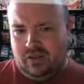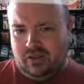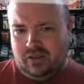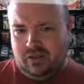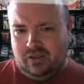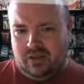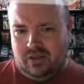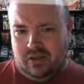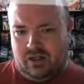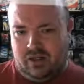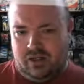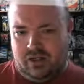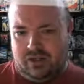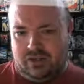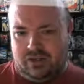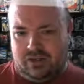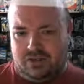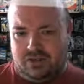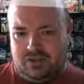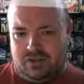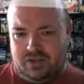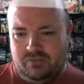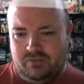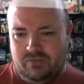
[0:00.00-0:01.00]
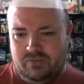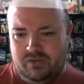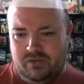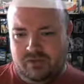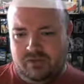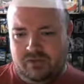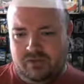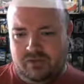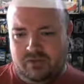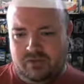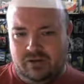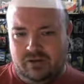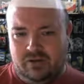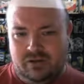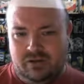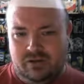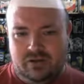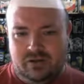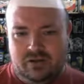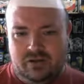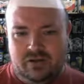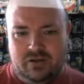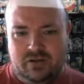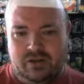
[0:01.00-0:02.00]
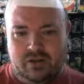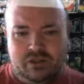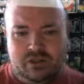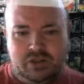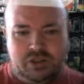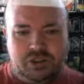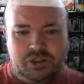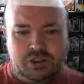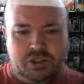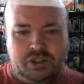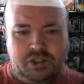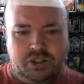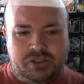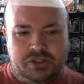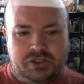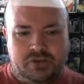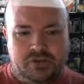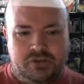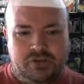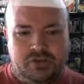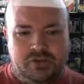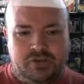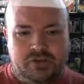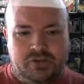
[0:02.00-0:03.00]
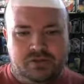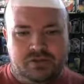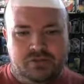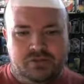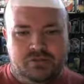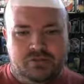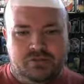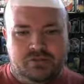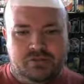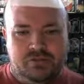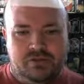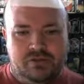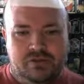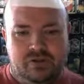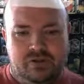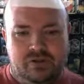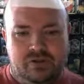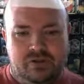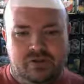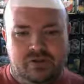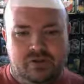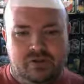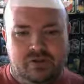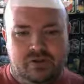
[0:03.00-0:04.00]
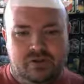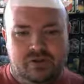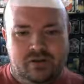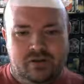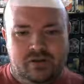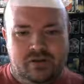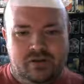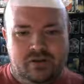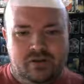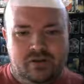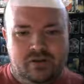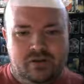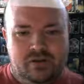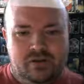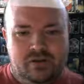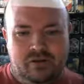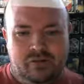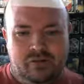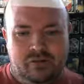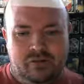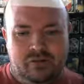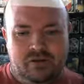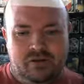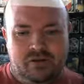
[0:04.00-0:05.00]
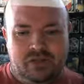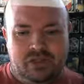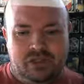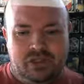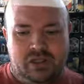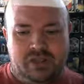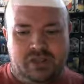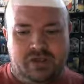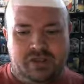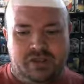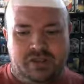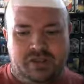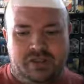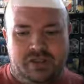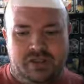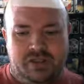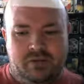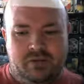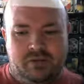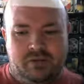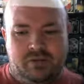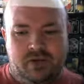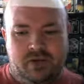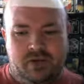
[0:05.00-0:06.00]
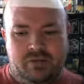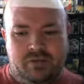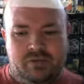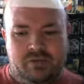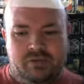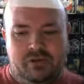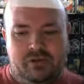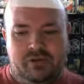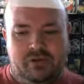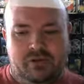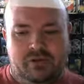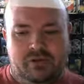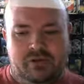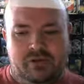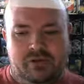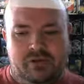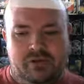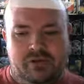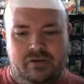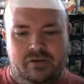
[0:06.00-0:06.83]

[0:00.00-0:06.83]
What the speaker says: Did I lose the ability to change them into bonus letters? I probably did.